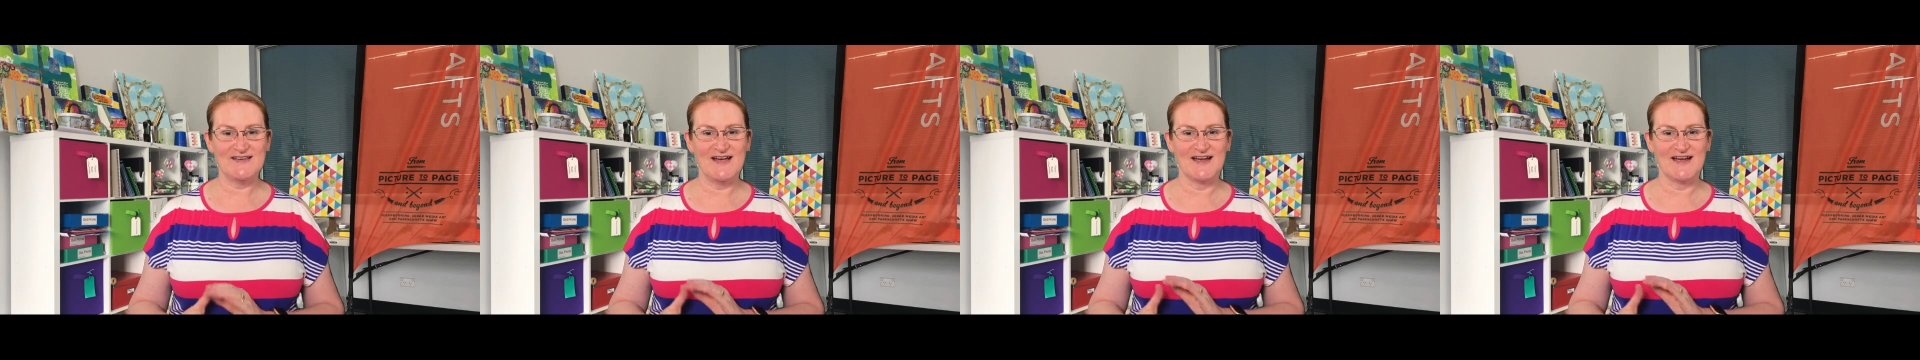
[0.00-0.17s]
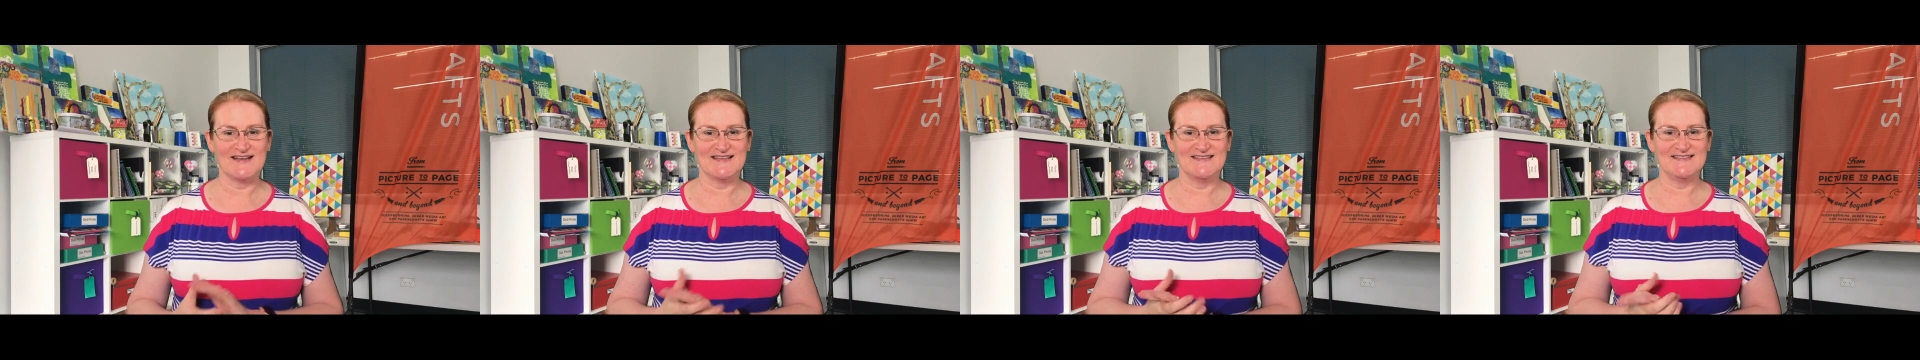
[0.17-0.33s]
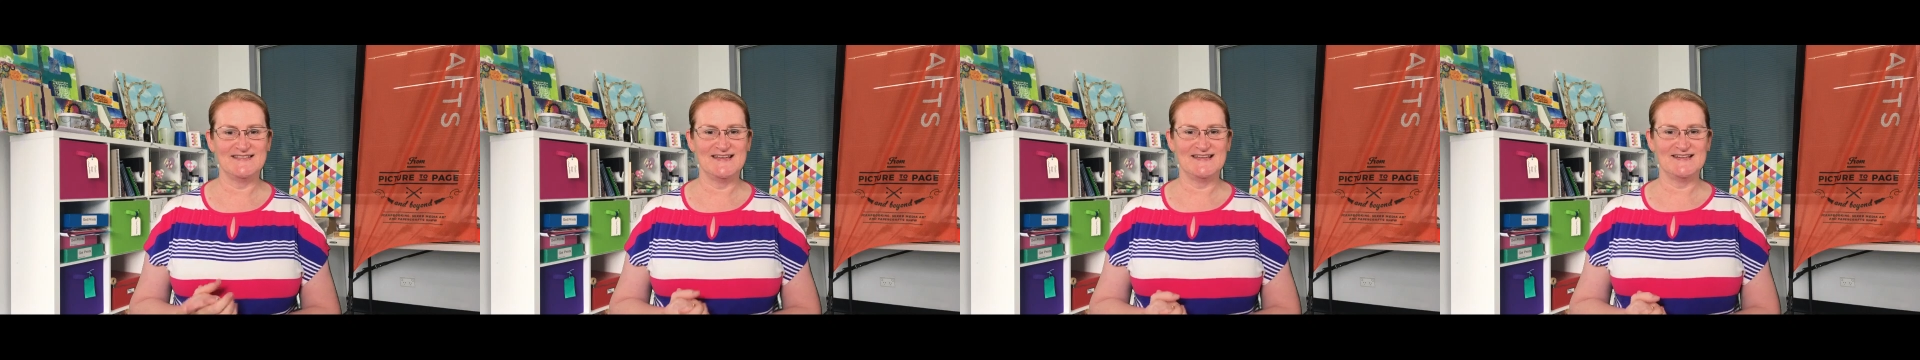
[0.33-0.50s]
I
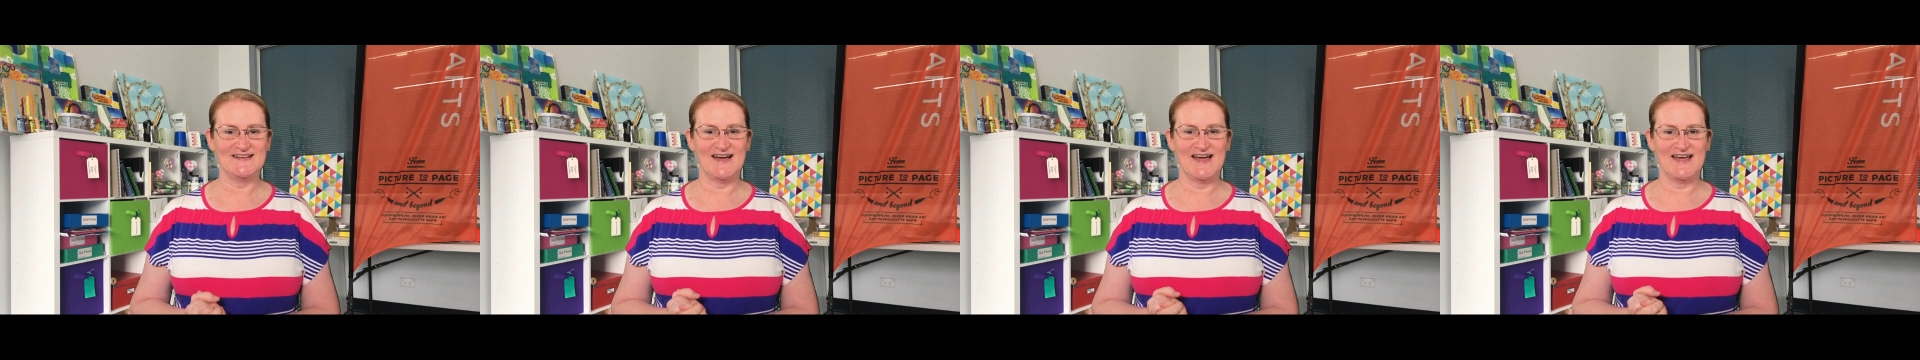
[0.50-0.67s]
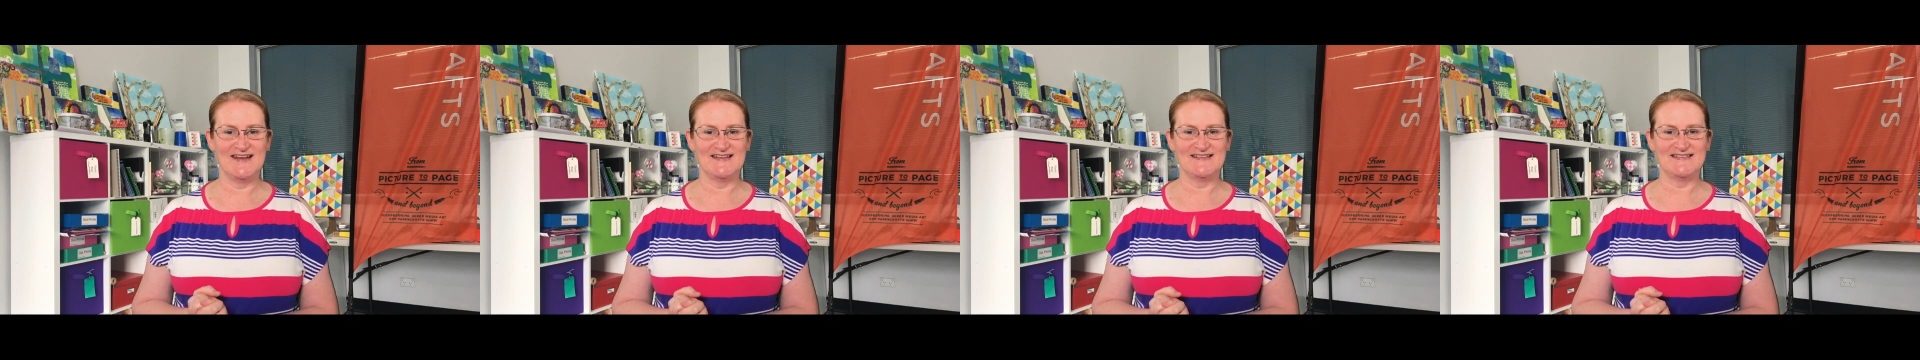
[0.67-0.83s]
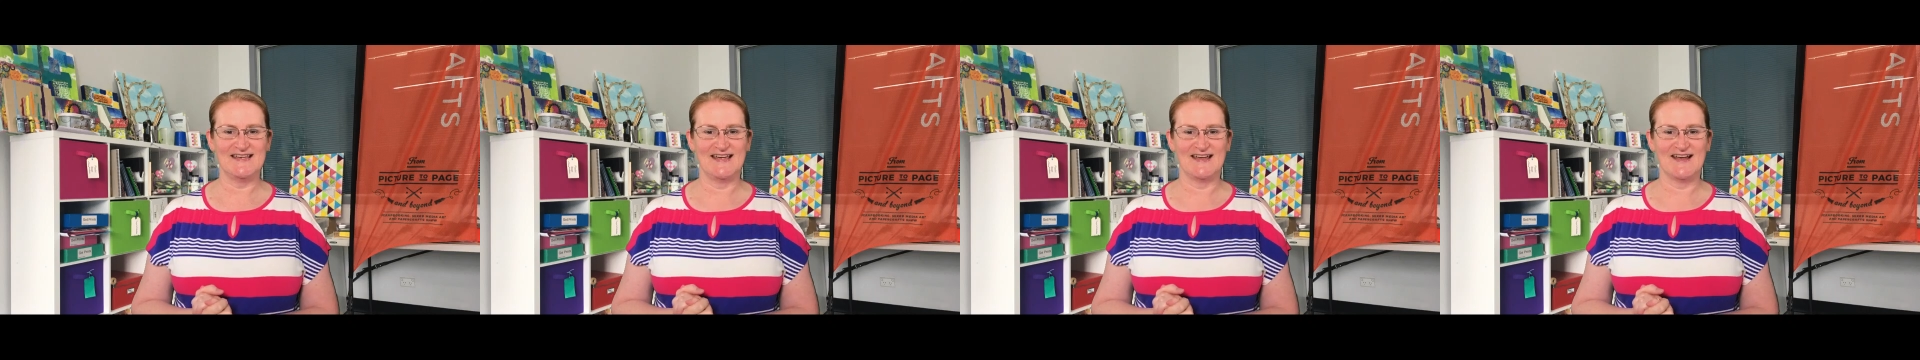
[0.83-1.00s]
can see
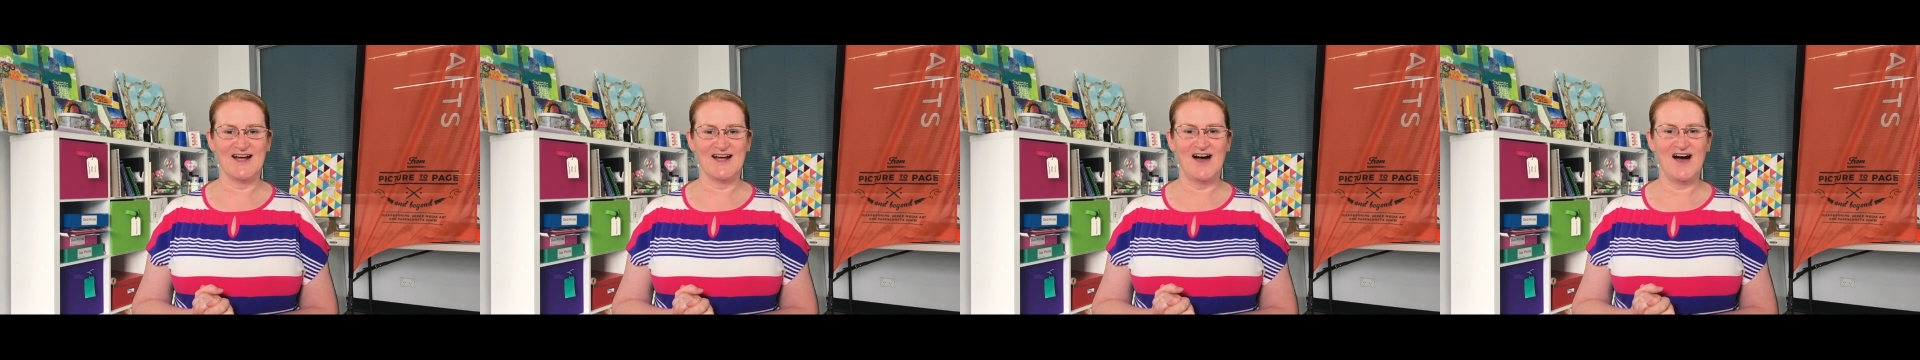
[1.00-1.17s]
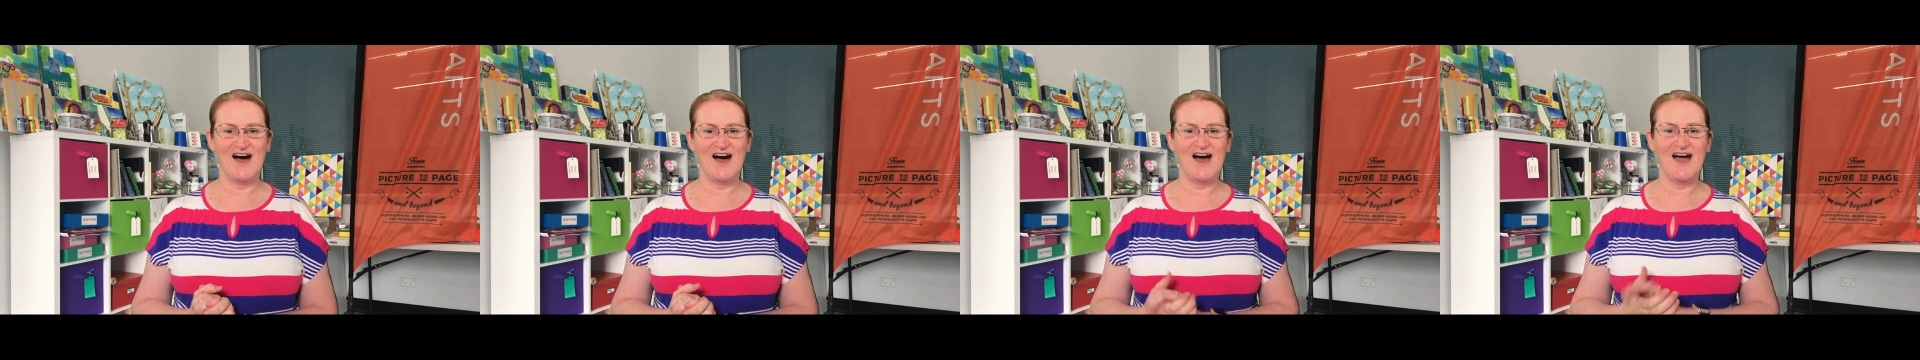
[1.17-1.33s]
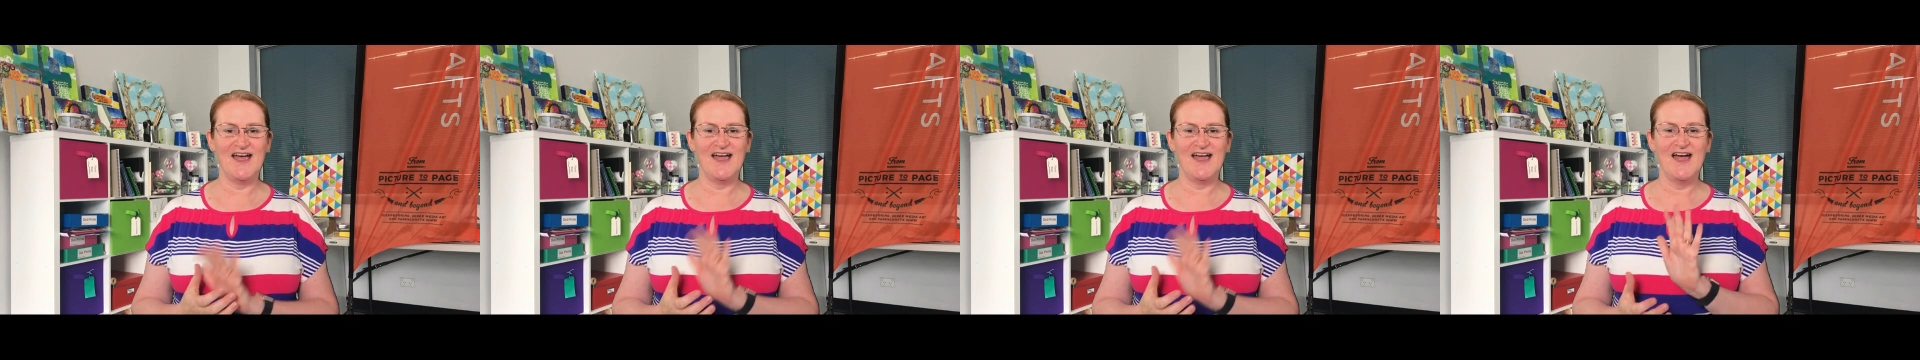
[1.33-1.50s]
Diana saying
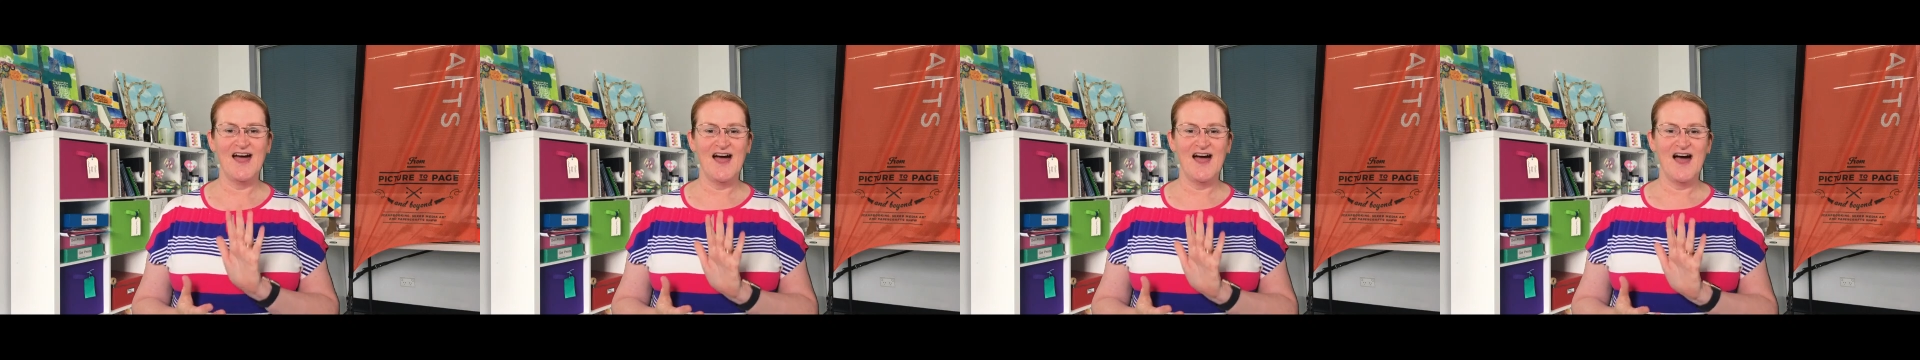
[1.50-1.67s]
hi.